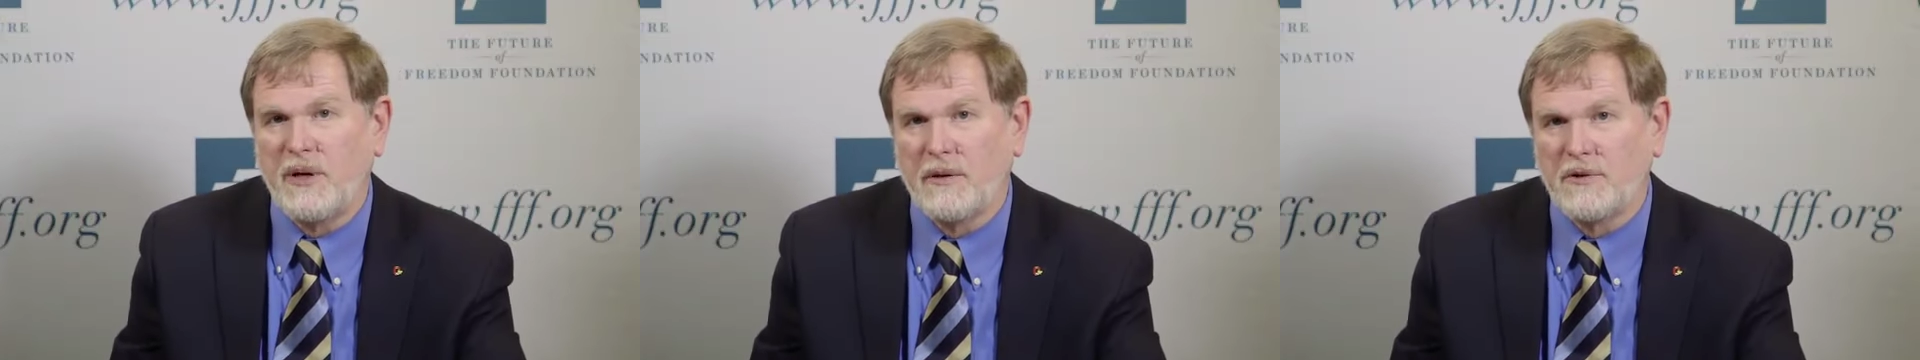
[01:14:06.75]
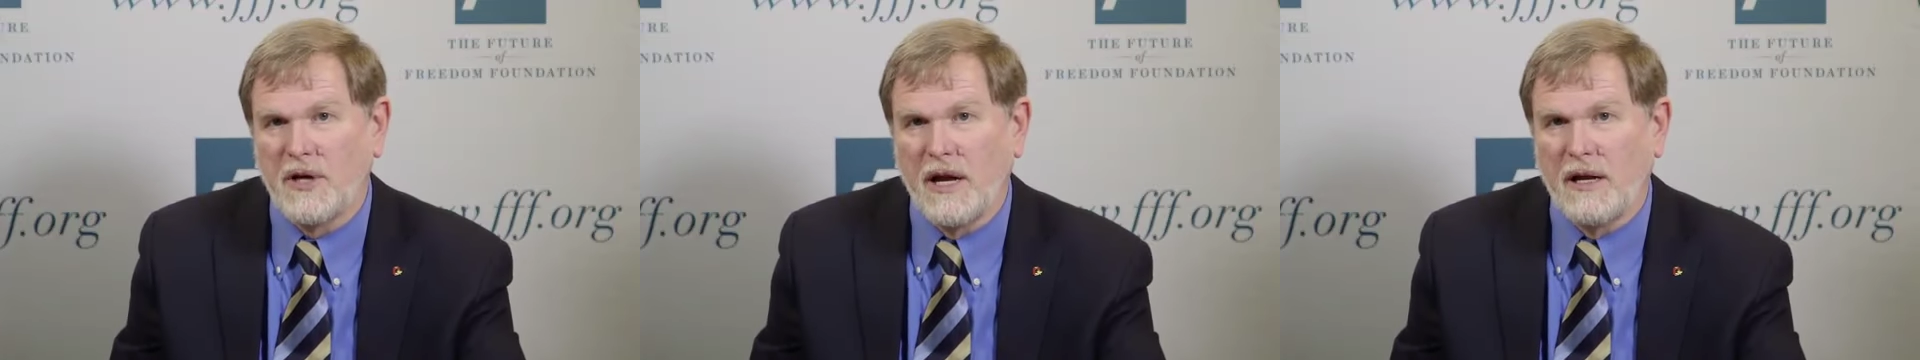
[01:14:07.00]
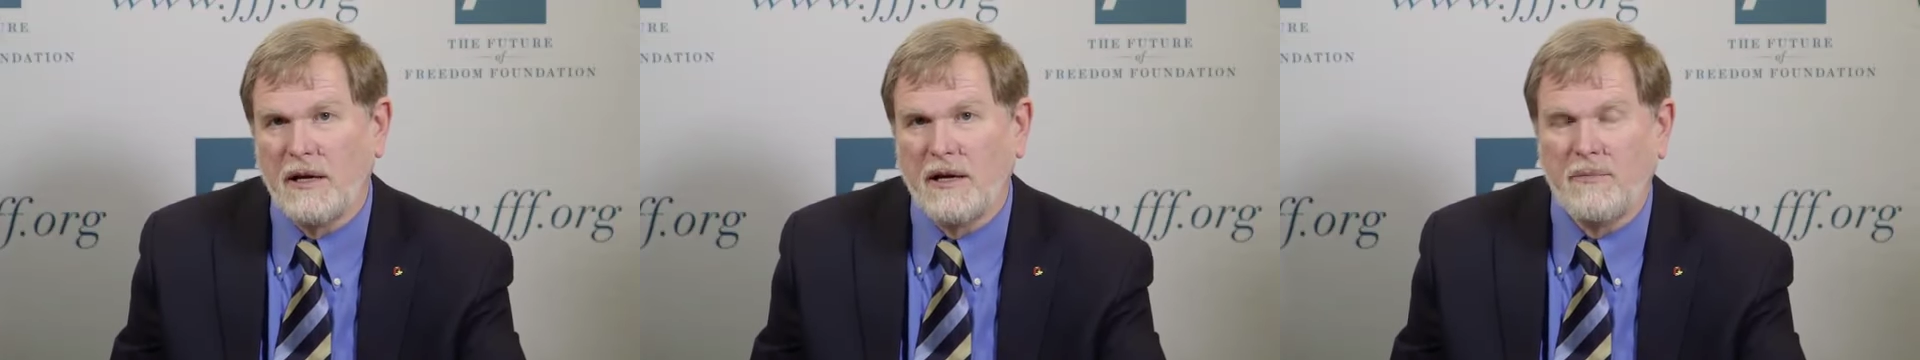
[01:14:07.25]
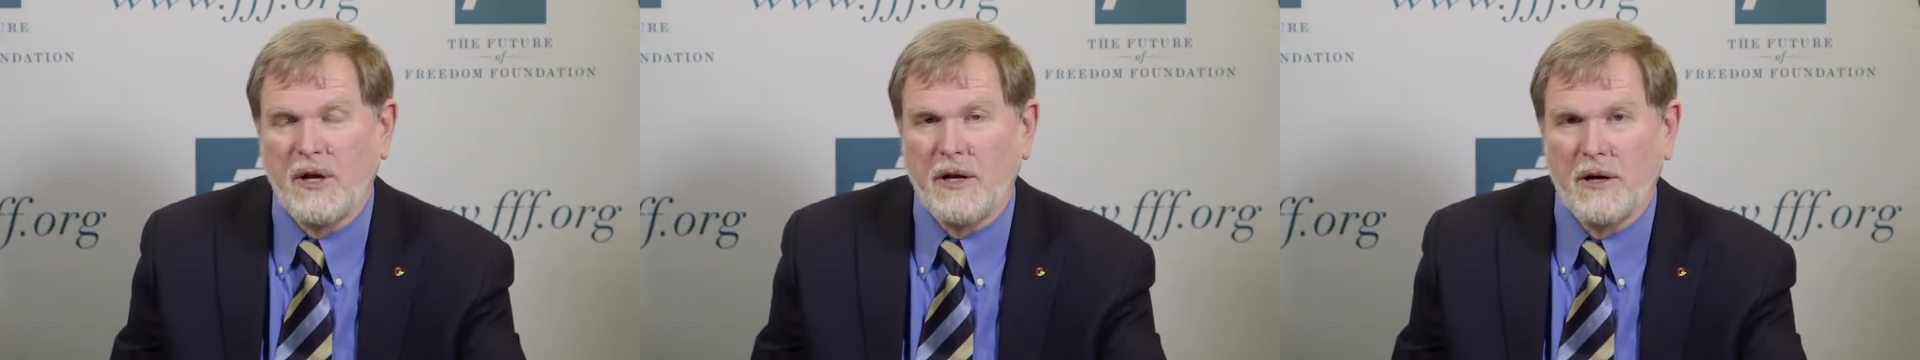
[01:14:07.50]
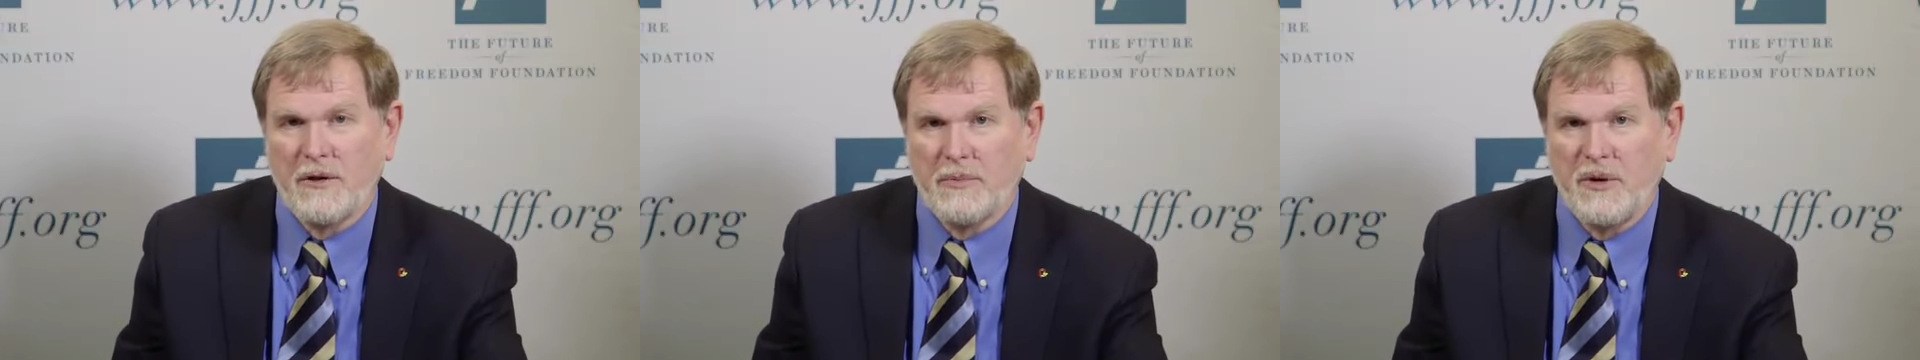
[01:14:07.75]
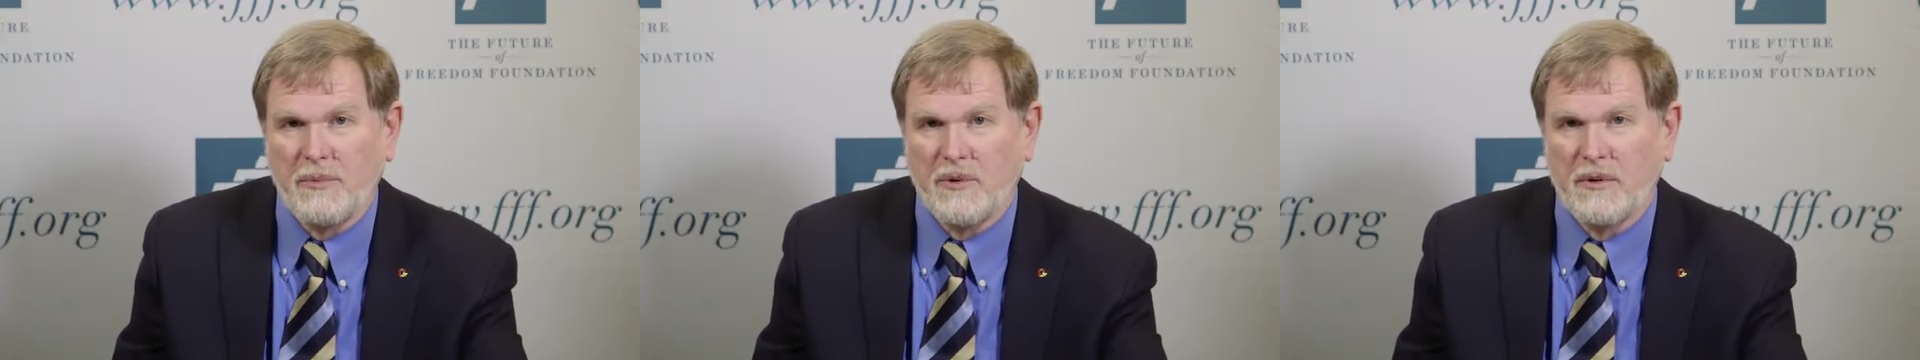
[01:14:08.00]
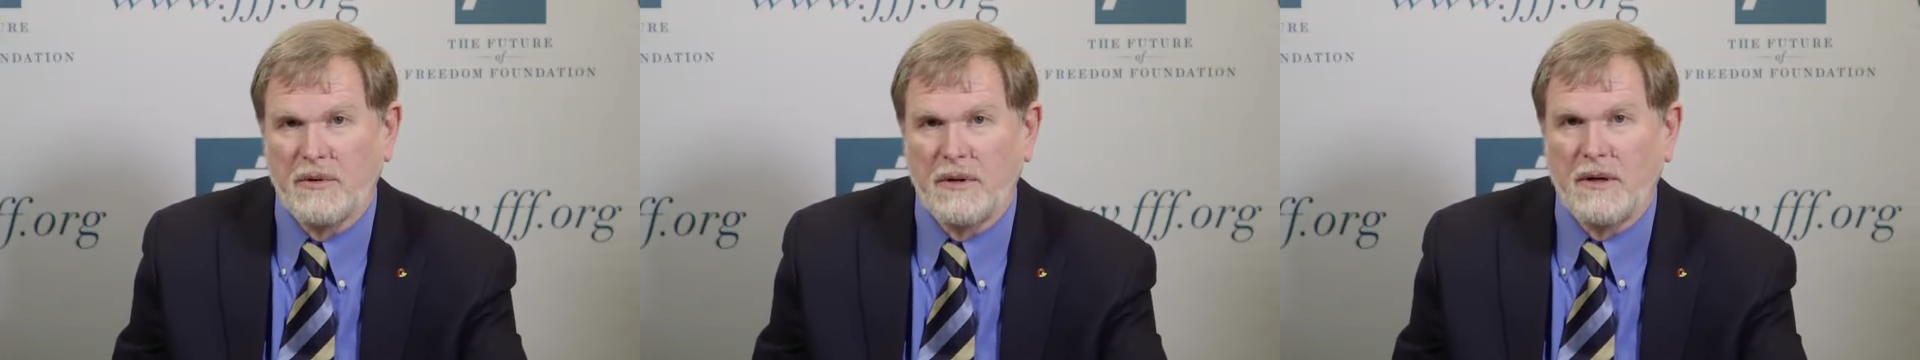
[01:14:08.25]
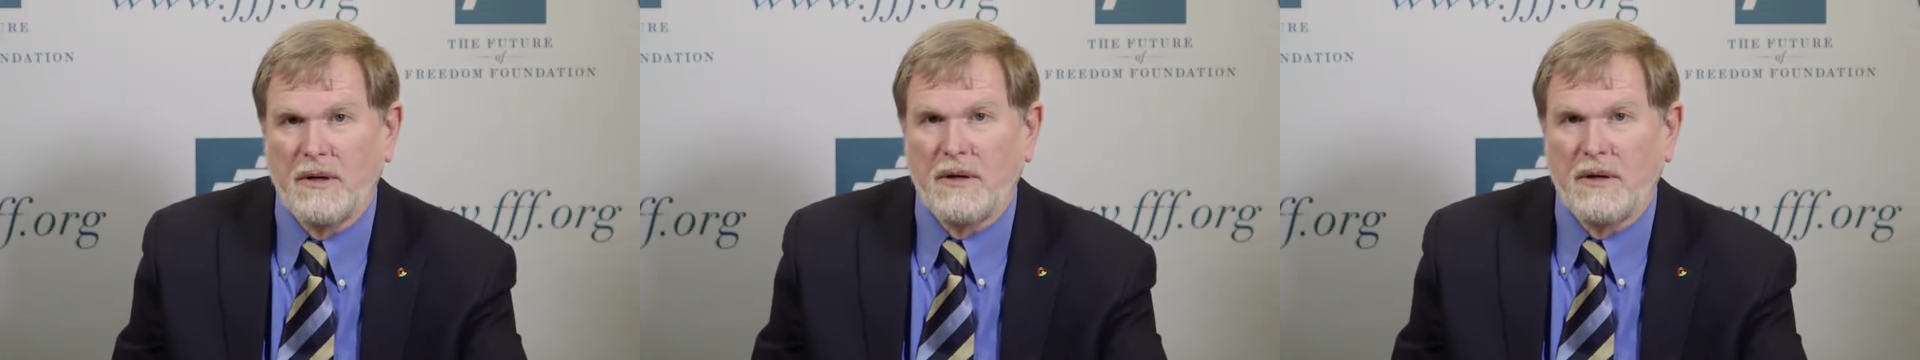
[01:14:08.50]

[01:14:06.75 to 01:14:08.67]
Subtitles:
Peter Janney and many other people